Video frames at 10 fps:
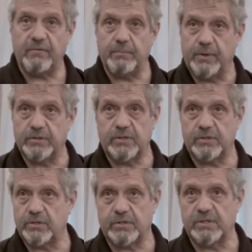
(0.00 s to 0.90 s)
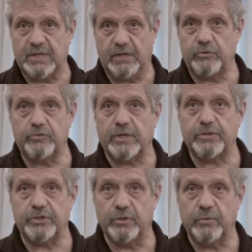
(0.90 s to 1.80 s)
because it's just a standard dress
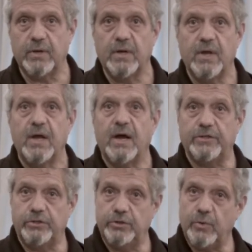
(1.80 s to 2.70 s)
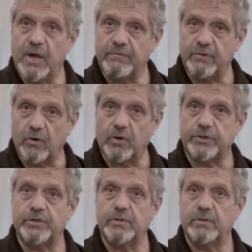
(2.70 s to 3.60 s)
shoe, I do have an
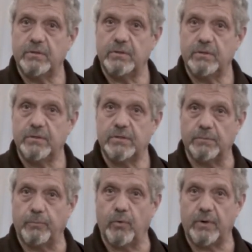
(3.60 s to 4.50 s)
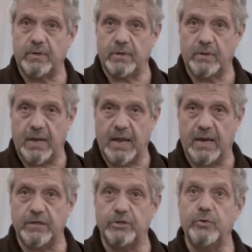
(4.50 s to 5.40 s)
arch support and
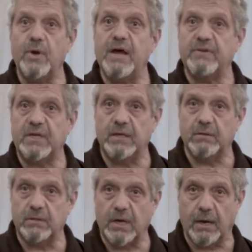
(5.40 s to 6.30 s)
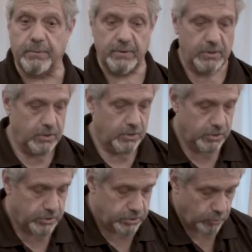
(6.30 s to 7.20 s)
I do have a heel cup.
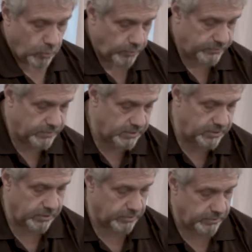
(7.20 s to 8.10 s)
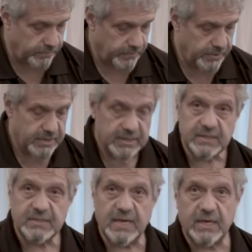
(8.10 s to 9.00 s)
So what we've done here
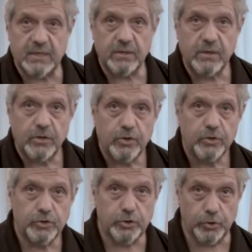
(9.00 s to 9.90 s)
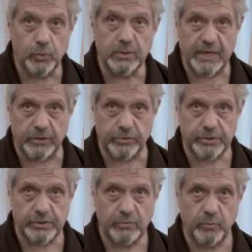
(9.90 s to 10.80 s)
is taken 2
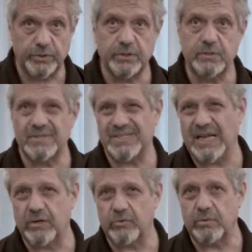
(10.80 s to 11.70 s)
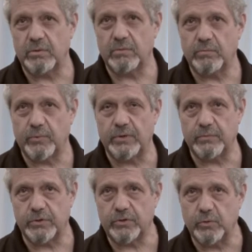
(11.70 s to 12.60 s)
layers, which is standard, pretty
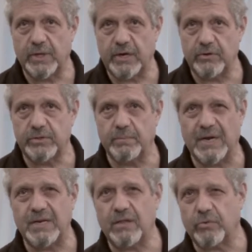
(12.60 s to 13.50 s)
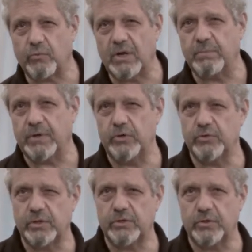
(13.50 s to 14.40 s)
much 2 layers. It might need 3, but
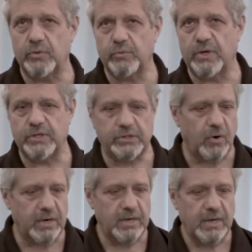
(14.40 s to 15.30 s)
usually 2 is where you start.